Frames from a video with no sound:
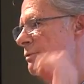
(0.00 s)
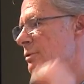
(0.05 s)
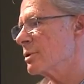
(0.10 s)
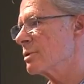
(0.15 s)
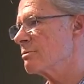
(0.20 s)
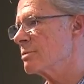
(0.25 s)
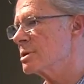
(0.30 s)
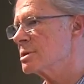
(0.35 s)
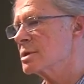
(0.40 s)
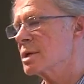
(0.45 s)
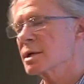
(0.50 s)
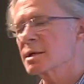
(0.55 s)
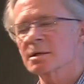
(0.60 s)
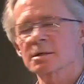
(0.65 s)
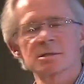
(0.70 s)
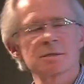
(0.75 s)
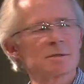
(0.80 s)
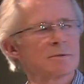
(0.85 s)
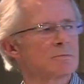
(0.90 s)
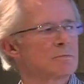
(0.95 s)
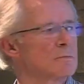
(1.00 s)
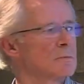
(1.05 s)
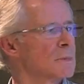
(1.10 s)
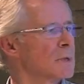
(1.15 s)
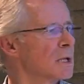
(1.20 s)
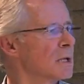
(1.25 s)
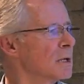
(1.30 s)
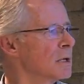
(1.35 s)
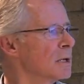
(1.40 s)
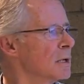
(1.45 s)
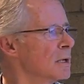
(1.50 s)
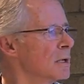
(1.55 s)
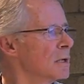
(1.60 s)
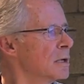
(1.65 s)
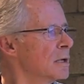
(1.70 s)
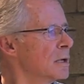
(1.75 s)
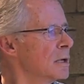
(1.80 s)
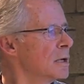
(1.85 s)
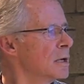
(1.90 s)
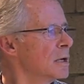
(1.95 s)
for three seconds.
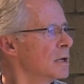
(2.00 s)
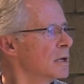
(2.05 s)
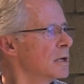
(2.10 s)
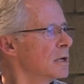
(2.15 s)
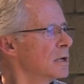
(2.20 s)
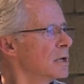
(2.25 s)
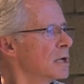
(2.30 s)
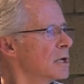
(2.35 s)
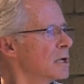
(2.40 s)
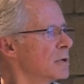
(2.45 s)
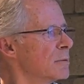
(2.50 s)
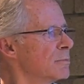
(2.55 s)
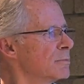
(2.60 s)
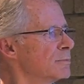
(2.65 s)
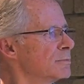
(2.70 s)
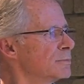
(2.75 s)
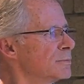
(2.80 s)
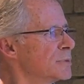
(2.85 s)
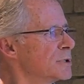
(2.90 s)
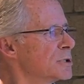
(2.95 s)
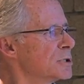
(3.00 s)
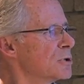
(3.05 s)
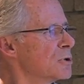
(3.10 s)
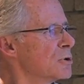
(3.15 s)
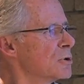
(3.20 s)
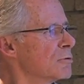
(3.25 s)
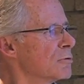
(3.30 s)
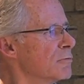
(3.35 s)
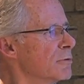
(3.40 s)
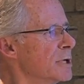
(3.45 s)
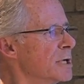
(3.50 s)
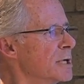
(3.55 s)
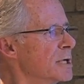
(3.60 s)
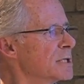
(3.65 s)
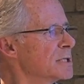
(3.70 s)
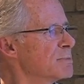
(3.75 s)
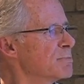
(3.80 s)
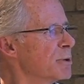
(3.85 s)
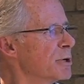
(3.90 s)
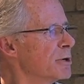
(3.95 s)
Um, so
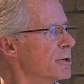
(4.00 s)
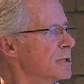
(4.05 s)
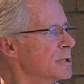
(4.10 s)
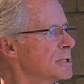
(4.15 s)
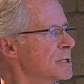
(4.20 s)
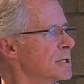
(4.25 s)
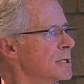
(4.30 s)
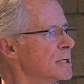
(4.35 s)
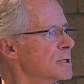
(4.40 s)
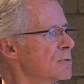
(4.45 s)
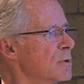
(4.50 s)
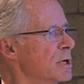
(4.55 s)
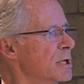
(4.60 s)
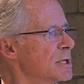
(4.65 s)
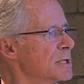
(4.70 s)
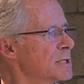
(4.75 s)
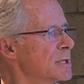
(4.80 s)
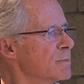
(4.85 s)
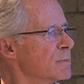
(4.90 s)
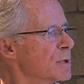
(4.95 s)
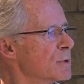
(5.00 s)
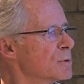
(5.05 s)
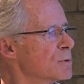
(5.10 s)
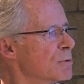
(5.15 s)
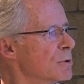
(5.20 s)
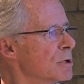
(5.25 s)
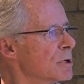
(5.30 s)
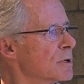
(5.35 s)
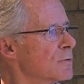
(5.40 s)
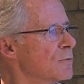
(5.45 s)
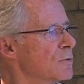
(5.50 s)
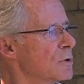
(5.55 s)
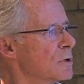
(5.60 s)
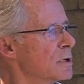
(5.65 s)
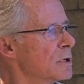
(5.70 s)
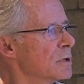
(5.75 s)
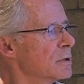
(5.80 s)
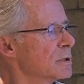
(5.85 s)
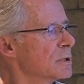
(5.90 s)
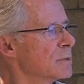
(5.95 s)
re-experiencing is one of the symptoms we look
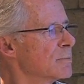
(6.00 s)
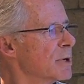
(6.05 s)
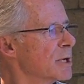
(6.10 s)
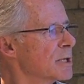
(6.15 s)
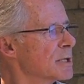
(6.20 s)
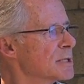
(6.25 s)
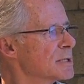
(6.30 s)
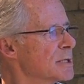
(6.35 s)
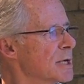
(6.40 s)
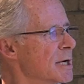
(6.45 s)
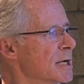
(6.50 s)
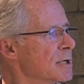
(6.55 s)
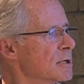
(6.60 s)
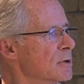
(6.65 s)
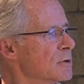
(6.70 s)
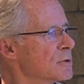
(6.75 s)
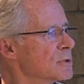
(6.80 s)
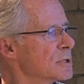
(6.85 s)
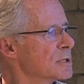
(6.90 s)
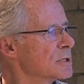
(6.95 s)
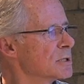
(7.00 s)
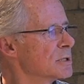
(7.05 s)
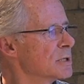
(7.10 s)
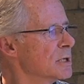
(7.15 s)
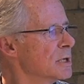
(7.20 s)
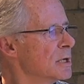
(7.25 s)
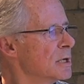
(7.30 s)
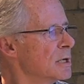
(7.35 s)
for to make this diagnosis.